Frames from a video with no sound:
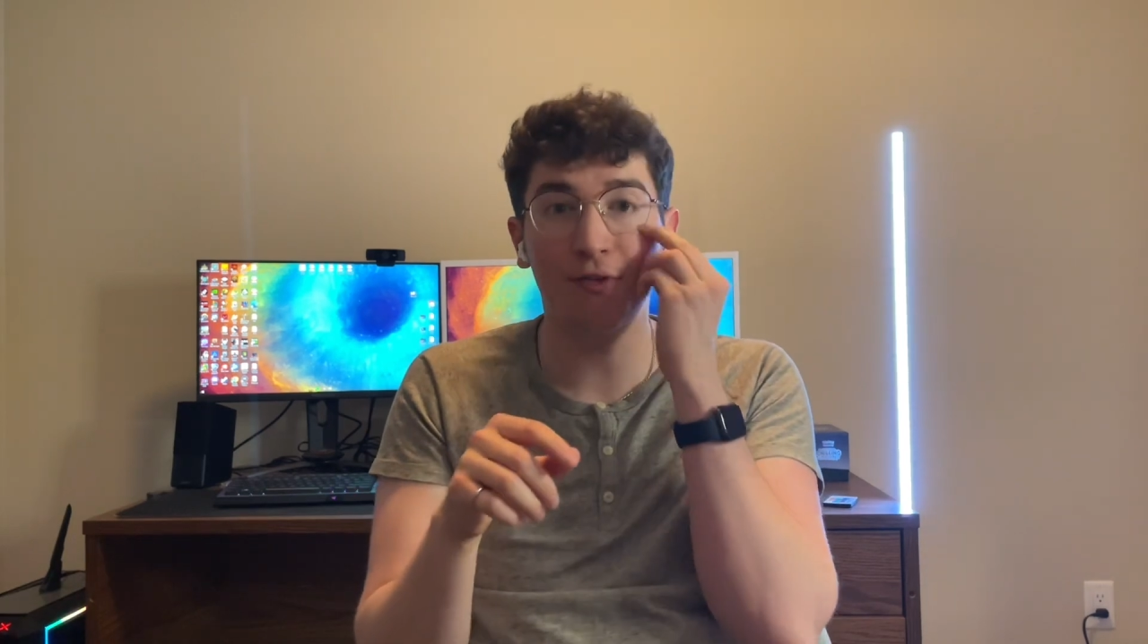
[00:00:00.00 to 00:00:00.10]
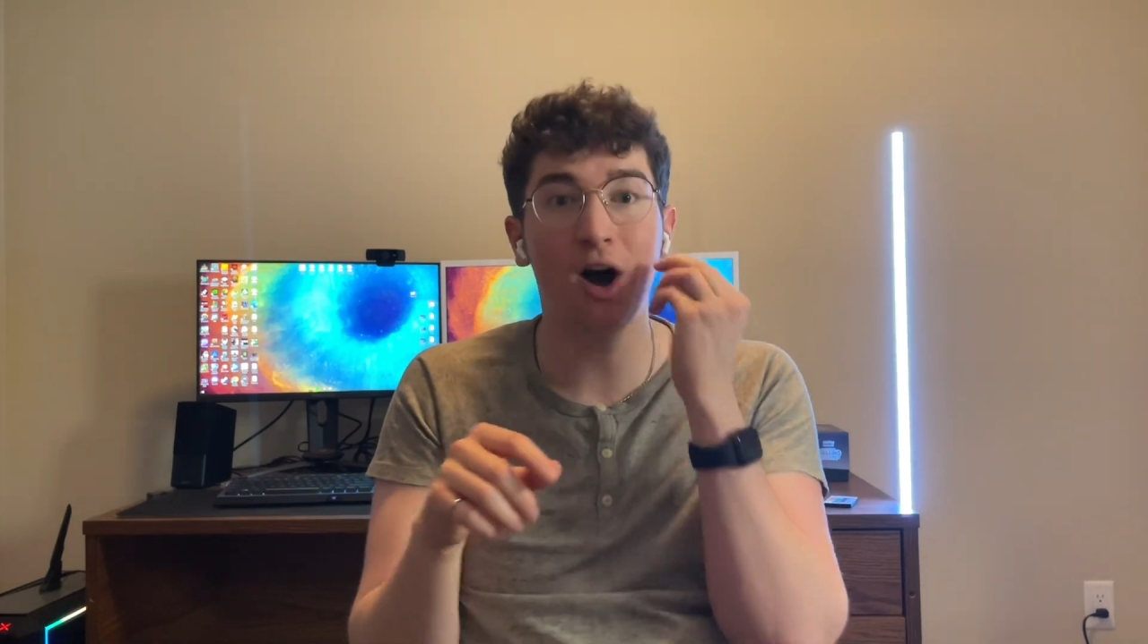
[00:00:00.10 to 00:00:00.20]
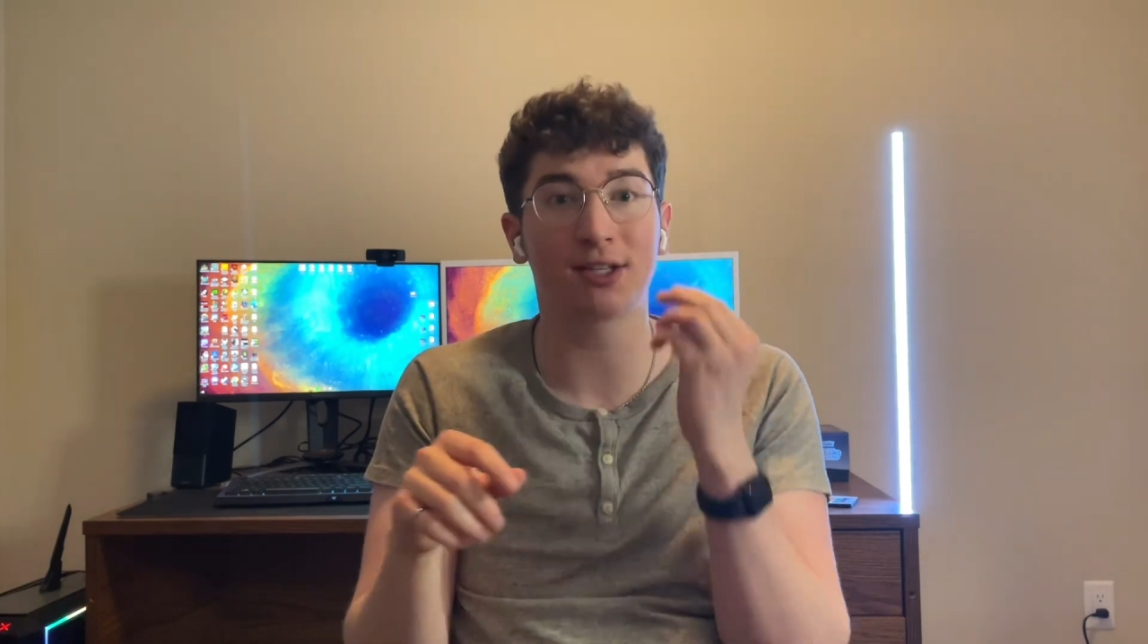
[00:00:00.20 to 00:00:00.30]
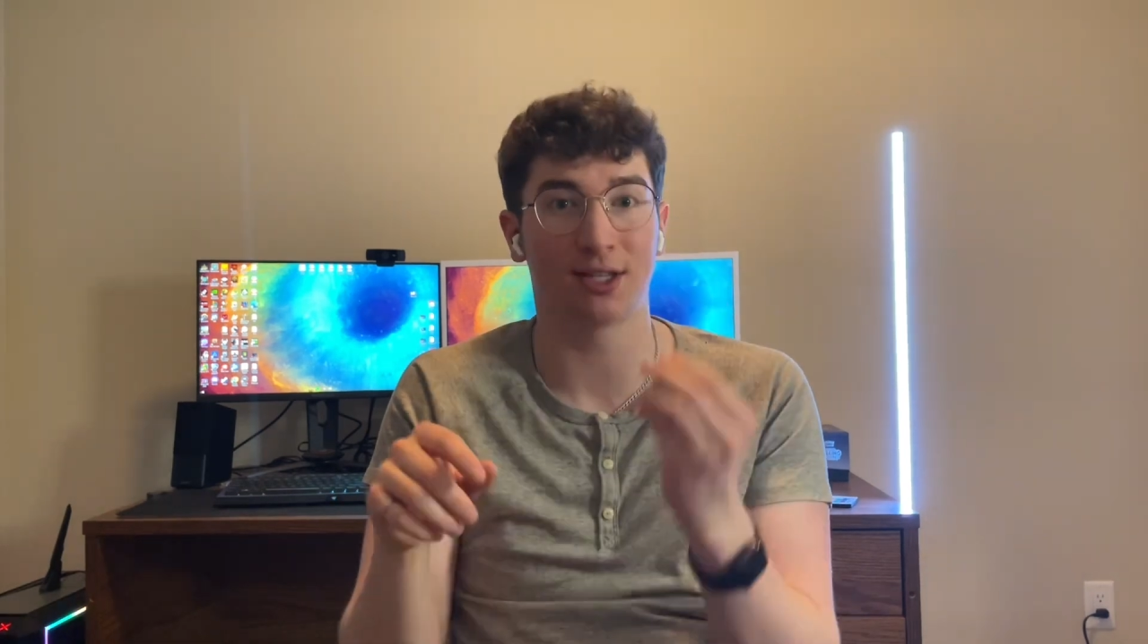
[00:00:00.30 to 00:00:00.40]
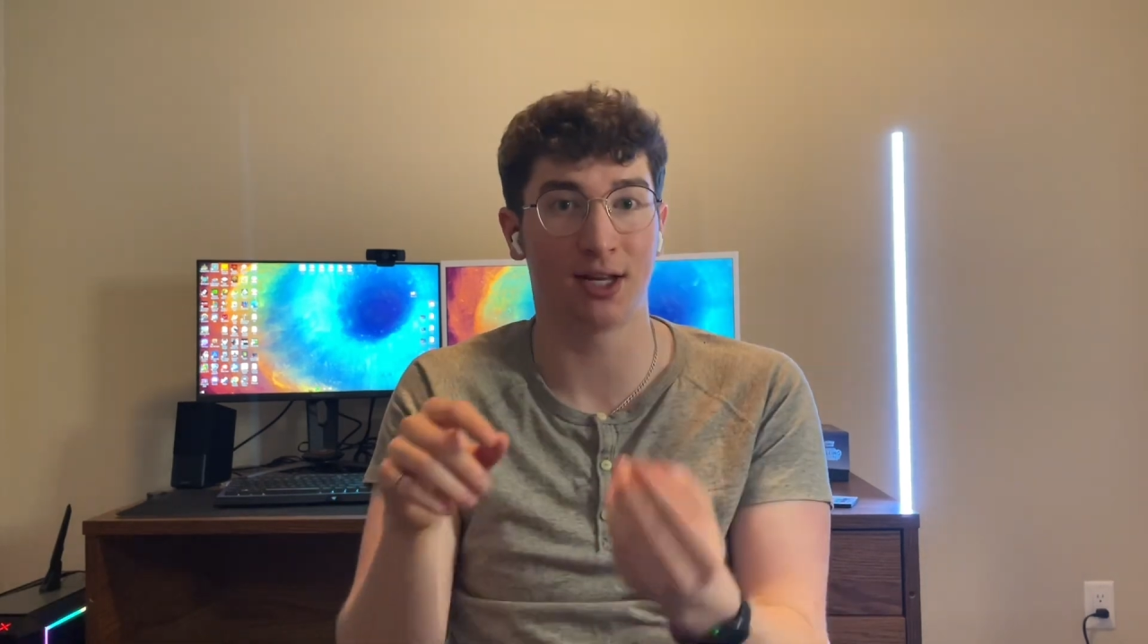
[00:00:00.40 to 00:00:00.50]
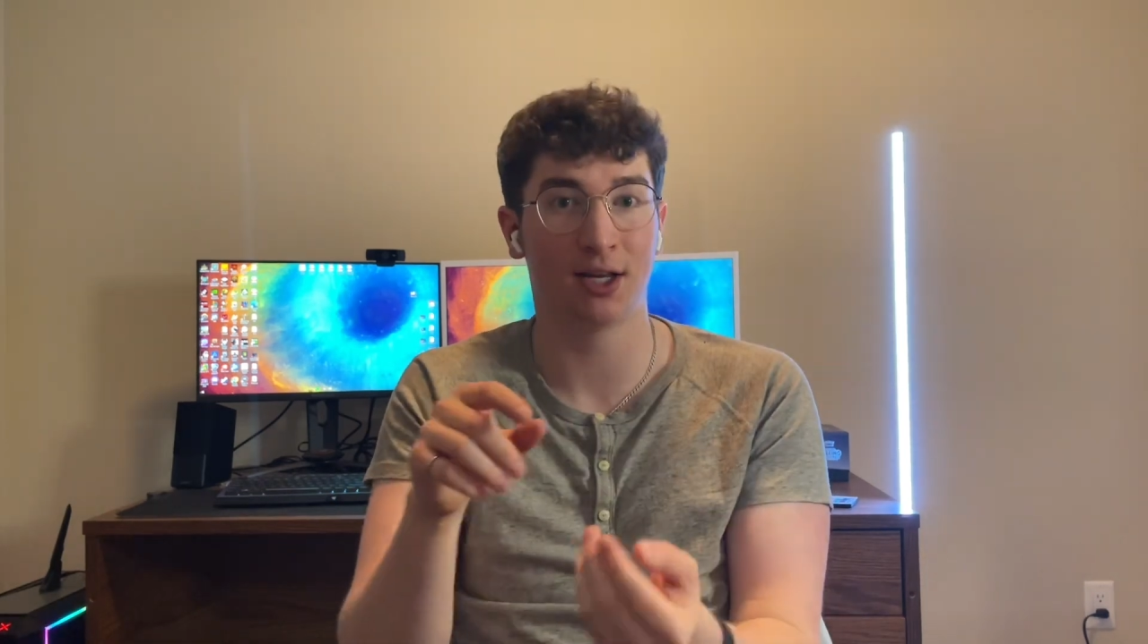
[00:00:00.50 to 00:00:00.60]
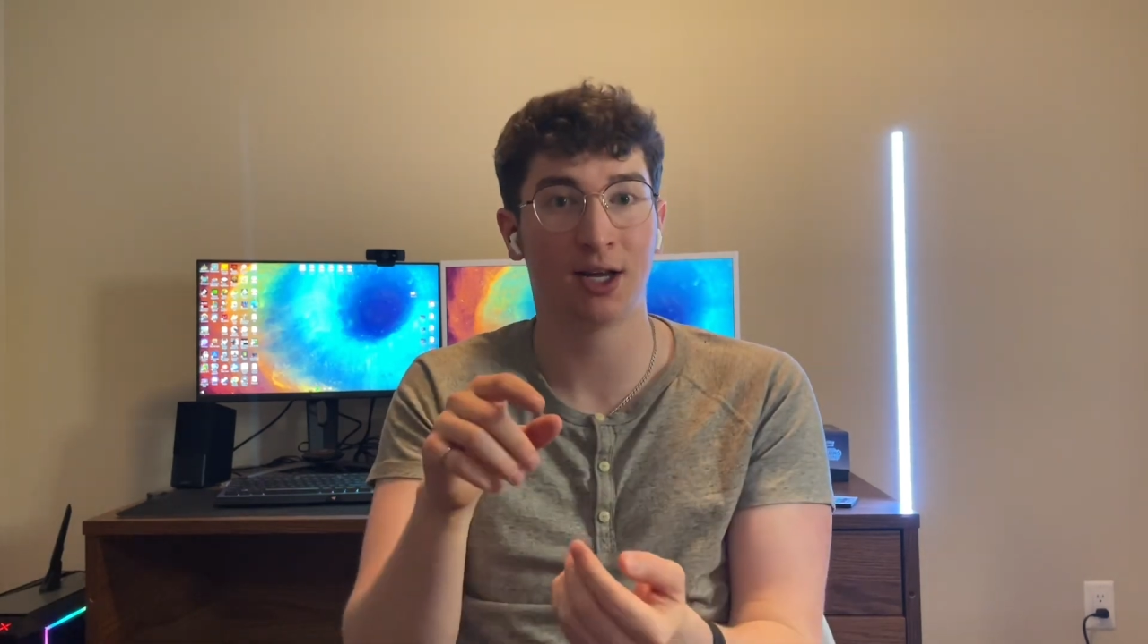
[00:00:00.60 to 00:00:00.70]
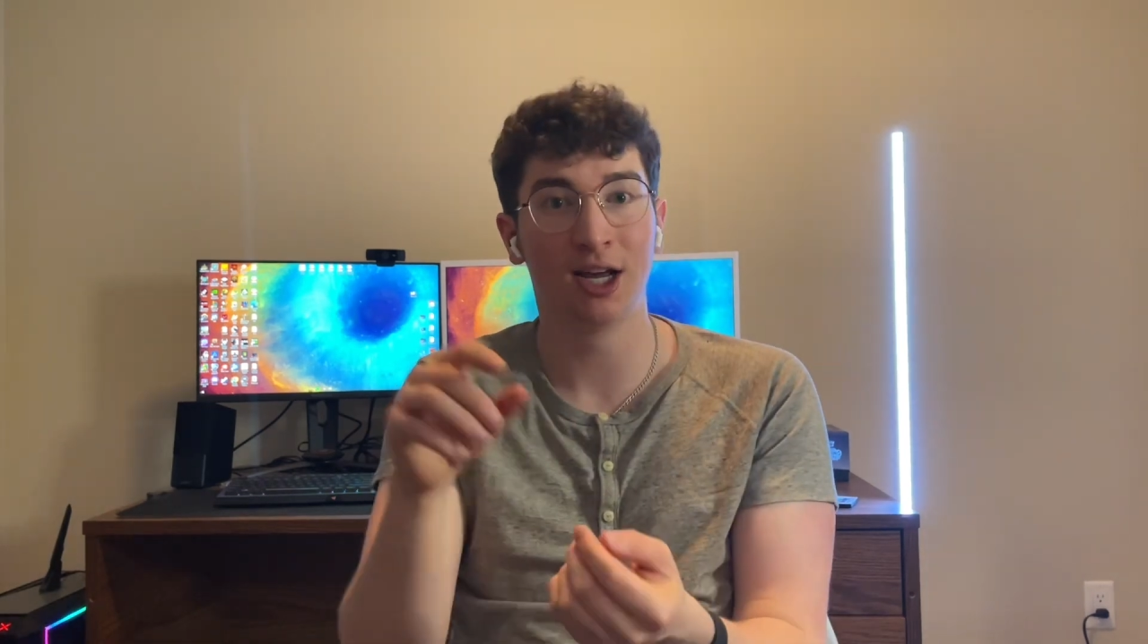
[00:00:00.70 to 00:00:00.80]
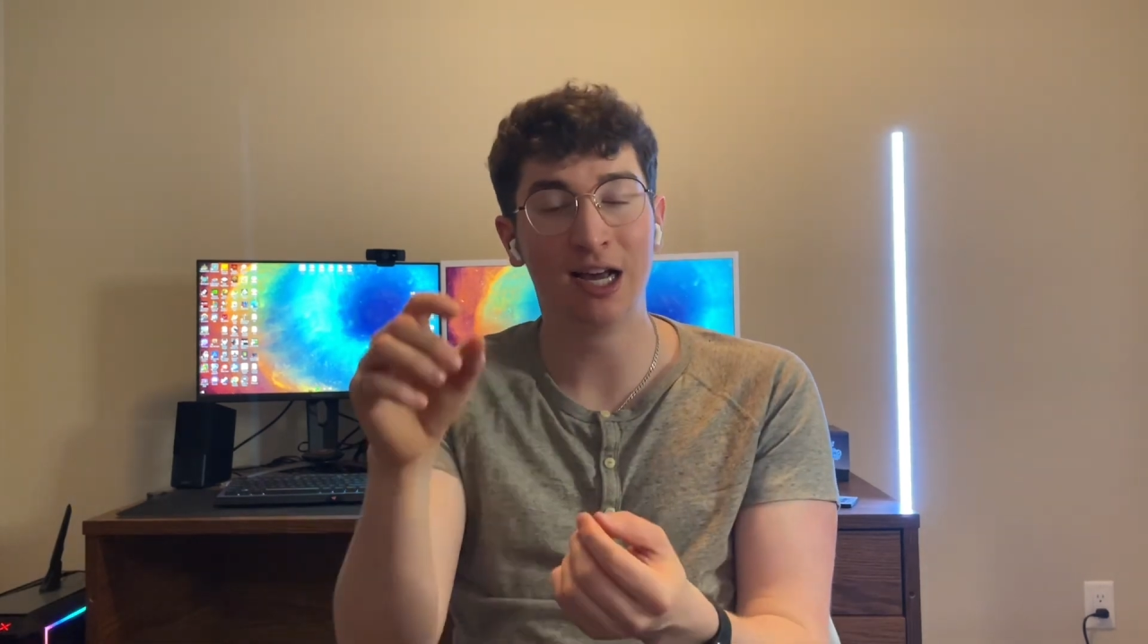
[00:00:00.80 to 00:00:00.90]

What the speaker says: faucet,